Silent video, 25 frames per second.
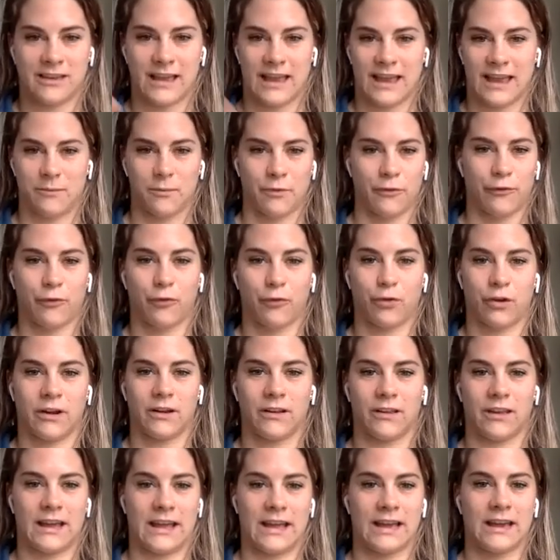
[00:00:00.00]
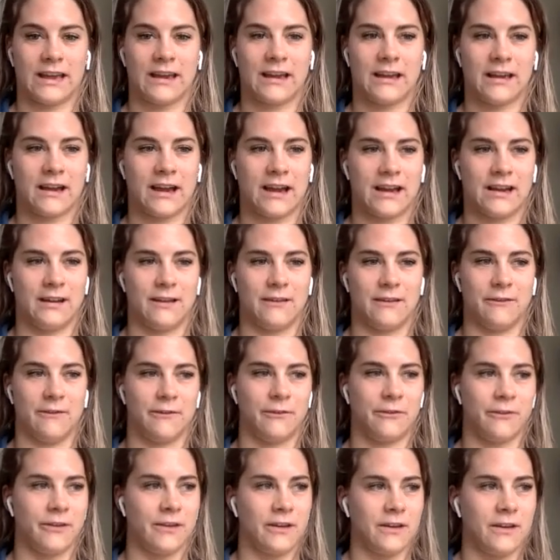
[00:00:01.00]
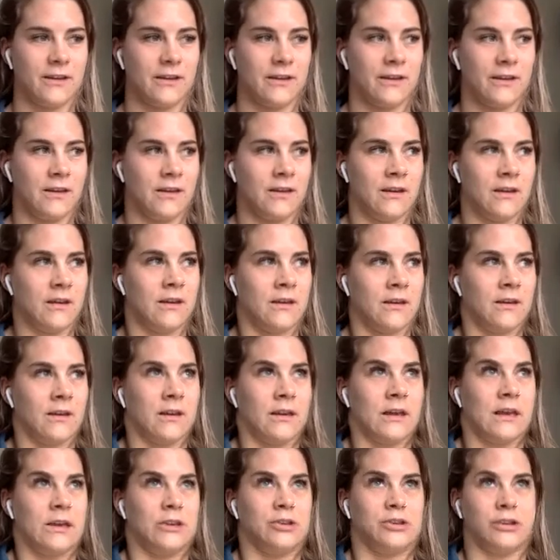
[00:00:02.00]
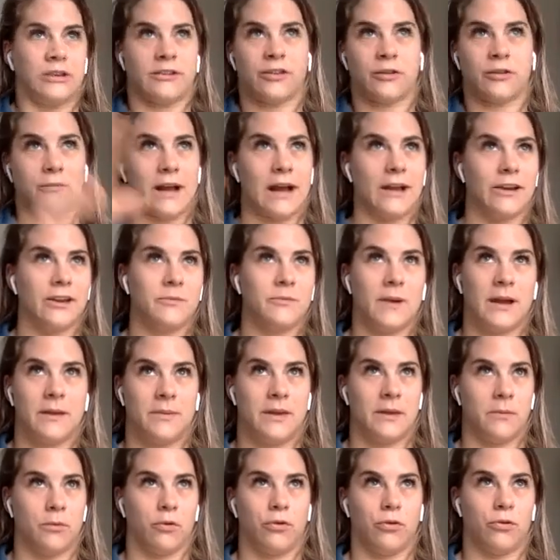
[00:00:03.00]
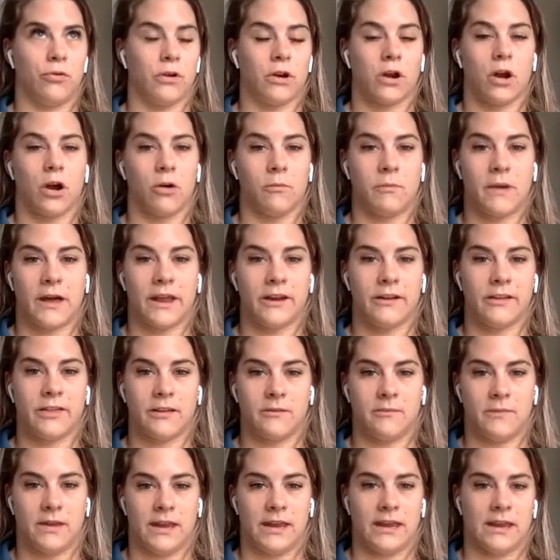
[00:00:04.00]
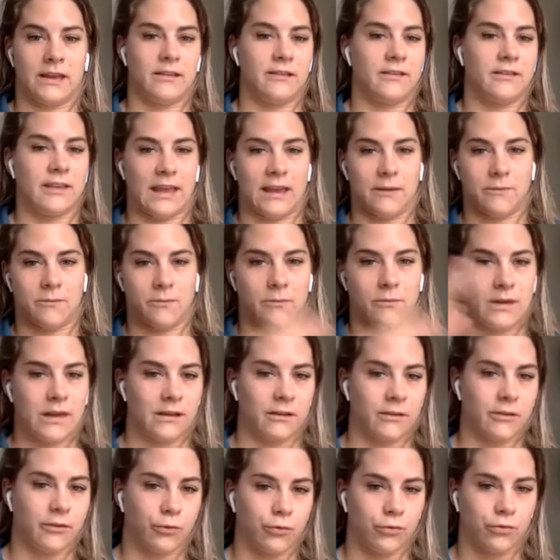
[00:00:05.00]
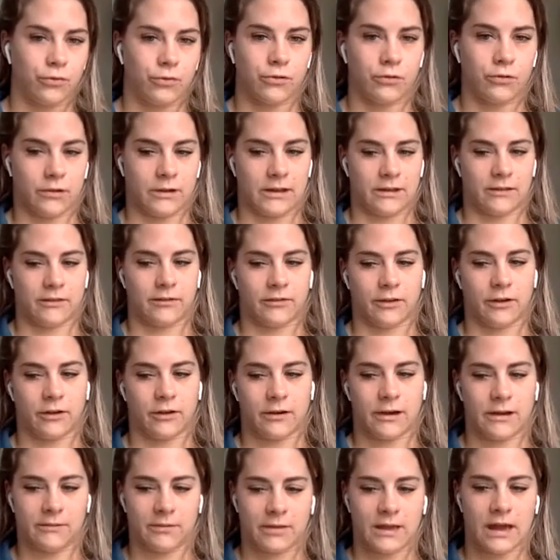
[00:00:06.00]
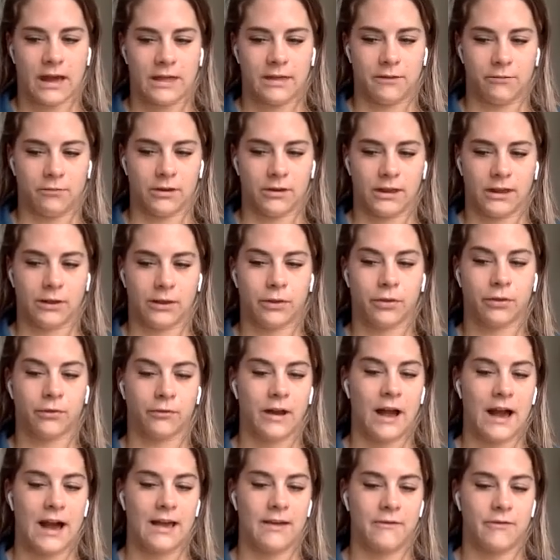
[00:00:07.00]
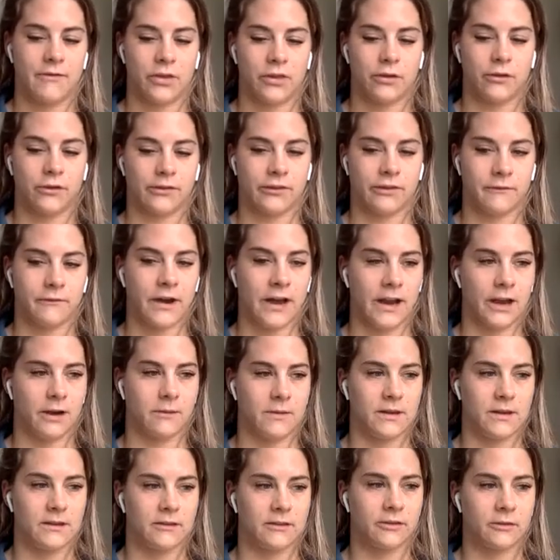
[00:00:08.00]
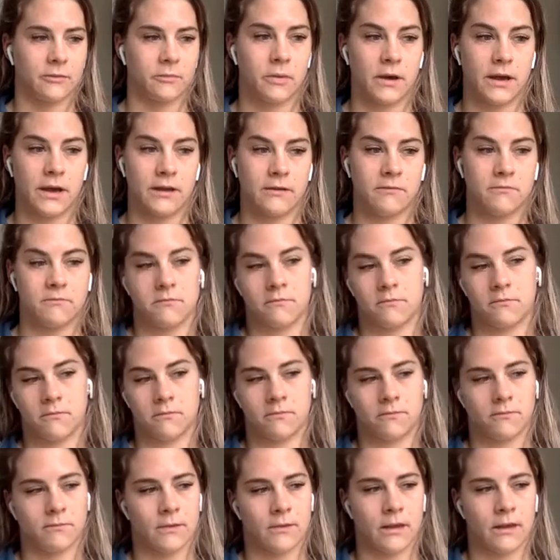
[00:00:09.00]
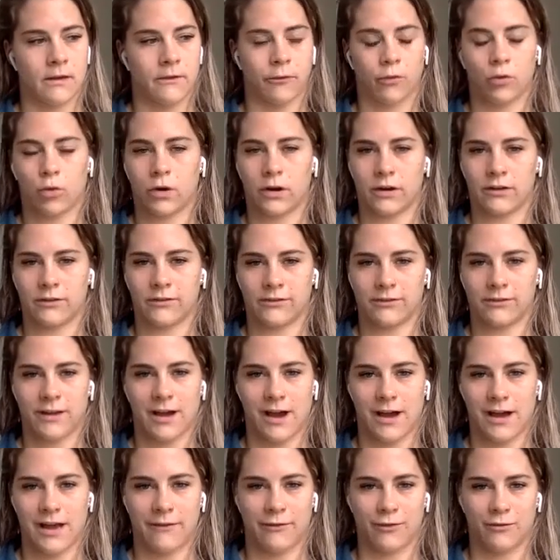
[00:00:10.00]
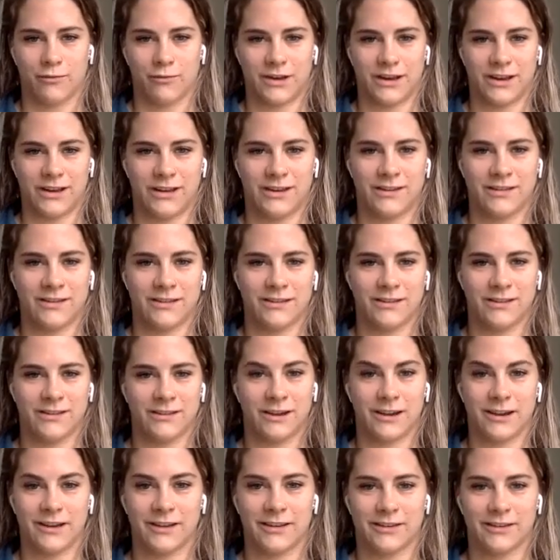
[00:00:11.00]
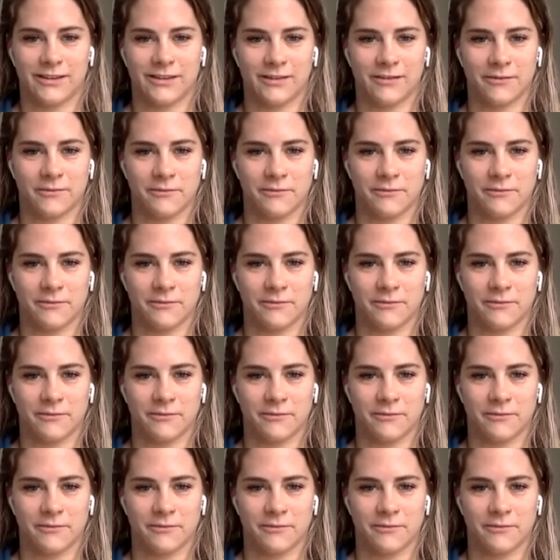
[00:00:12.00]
saying before, like kind of just surrounded by people who are all better than me, and same in school. And so I really thrive in those environments, but of course not everybody does.